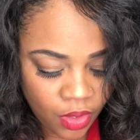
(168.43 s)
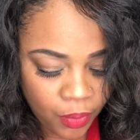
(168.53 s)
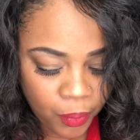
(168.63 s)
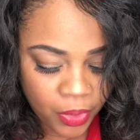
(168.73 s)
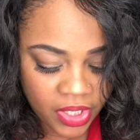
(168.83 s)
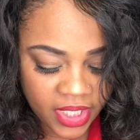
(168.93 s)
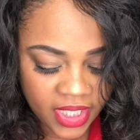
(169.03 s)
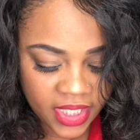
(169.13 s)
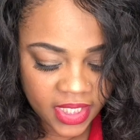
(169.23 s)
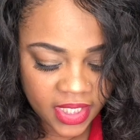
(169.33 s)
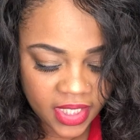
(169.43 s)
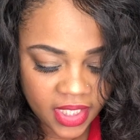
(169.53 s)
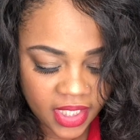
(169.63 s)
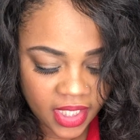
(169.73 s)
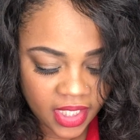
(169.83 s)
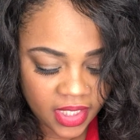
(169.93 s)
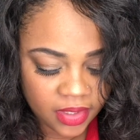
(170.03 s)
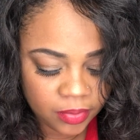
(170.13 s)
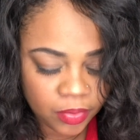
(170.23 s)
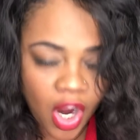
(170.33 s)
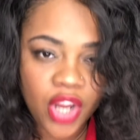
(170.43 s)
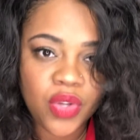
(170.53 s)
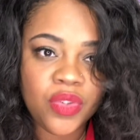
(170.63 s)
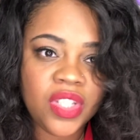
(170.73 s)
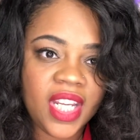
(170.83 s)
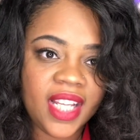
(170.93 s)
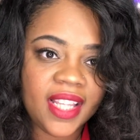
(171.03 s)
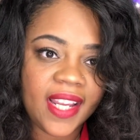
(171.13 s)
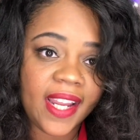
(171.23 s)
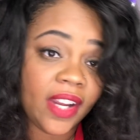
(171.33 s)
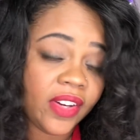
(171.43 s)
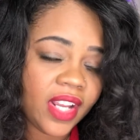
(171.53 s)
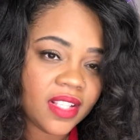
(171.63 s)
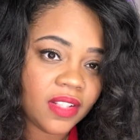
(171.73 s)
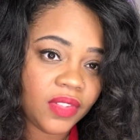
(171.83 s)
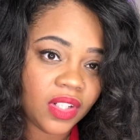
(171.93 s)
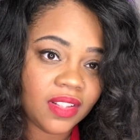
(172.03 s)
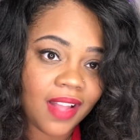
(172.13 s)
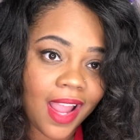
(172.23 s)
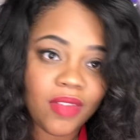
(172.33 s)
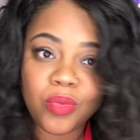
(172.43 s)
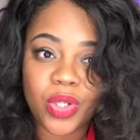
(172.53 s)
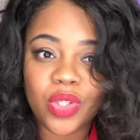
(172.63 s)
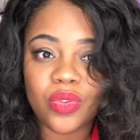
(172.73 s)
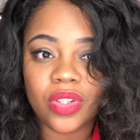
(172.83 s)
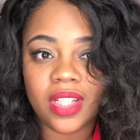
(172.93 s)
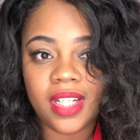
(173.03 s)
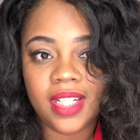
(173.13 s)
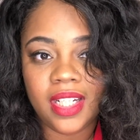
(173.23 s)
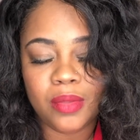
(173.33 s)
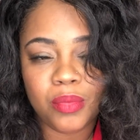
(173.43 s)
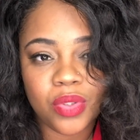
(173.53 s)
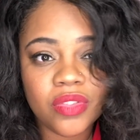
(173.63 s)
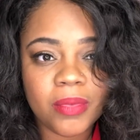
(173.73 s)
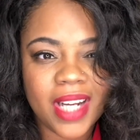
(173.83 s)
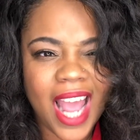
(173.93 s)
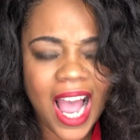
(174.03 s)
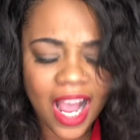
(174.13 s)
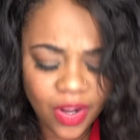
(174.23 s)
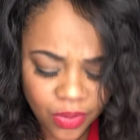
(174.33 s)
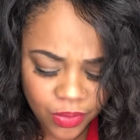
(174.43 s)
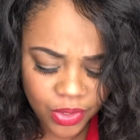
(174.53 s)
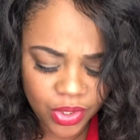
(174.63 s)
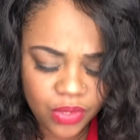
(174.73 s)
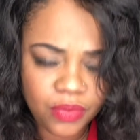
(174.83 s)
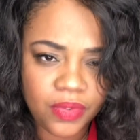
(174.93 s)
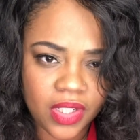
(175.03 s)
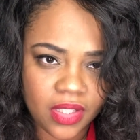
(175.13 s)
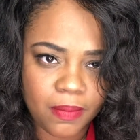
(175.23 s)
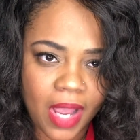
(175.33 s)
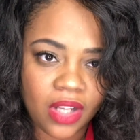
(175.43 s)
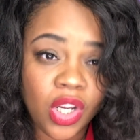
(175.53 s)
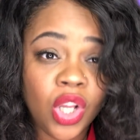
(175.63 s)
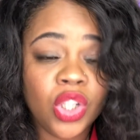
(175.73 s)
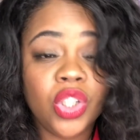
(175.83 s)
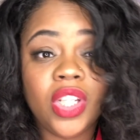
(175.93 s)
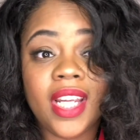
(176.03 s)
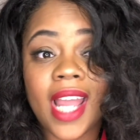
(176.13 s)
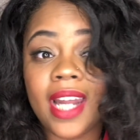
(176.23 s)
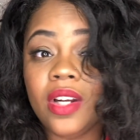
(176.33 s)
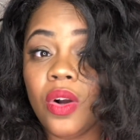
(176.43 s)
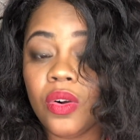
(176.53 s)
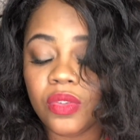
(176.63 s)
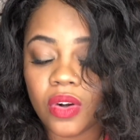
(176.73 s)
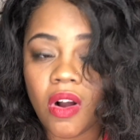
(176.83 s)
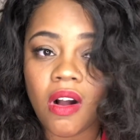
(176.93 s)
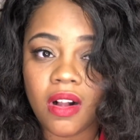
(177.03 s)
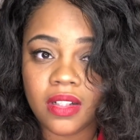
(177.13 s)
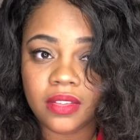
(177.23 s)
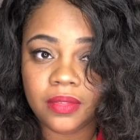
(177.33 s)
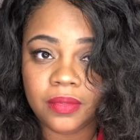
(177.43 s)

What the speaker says: would, are you seeing the areas of your life where you really need improvement? How do you feel about looking at it overall?